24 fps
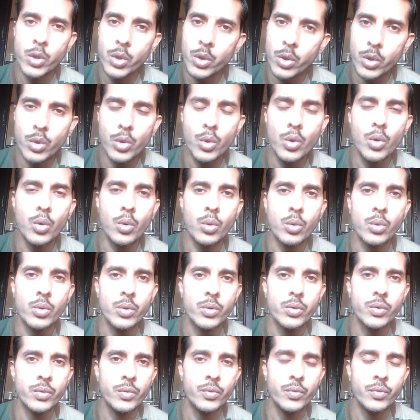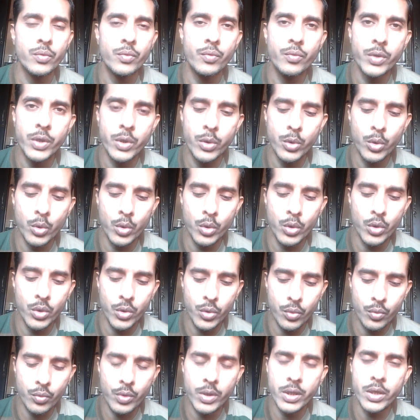No, we
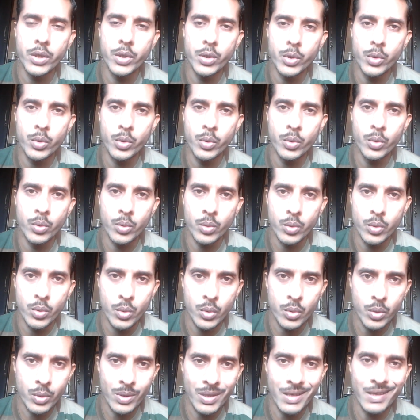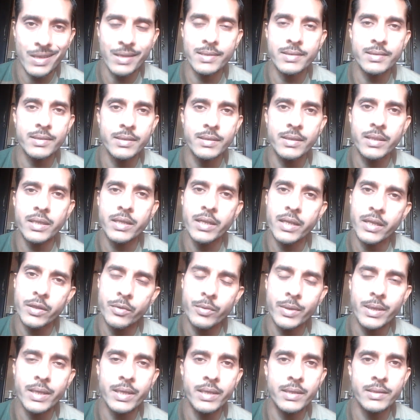don't want to listen that
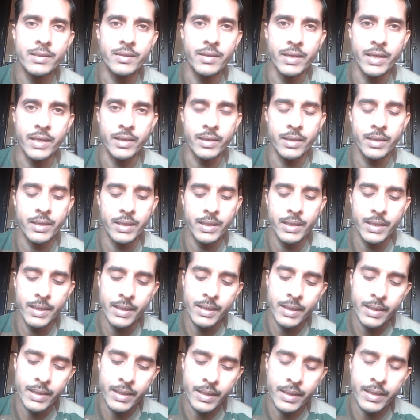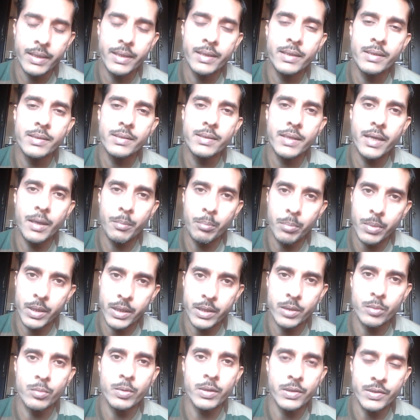Ayurveda is great. It is the
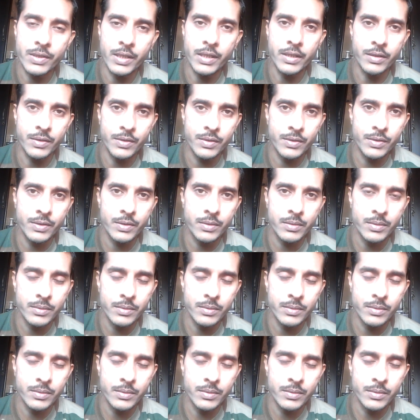applicable science.